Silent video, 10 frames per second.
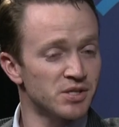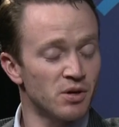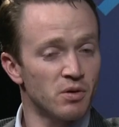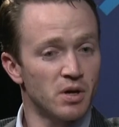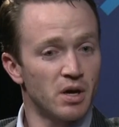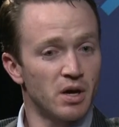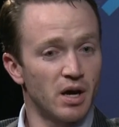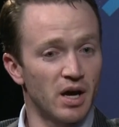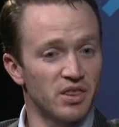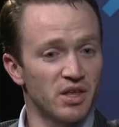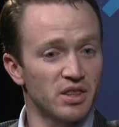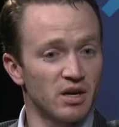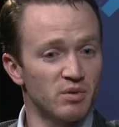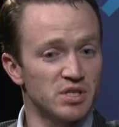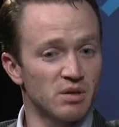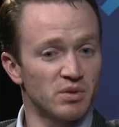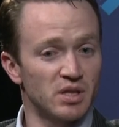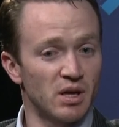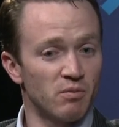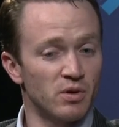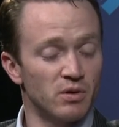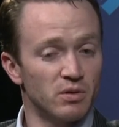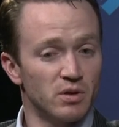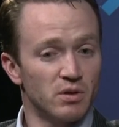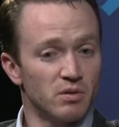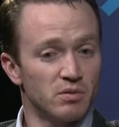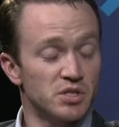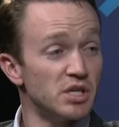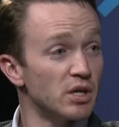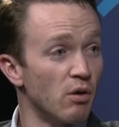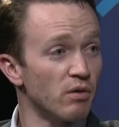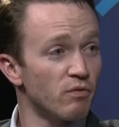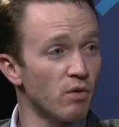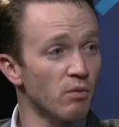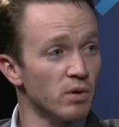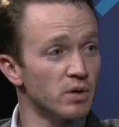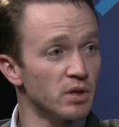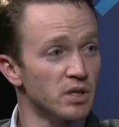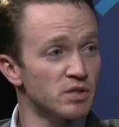So I think that'll be something that we'll see going forward,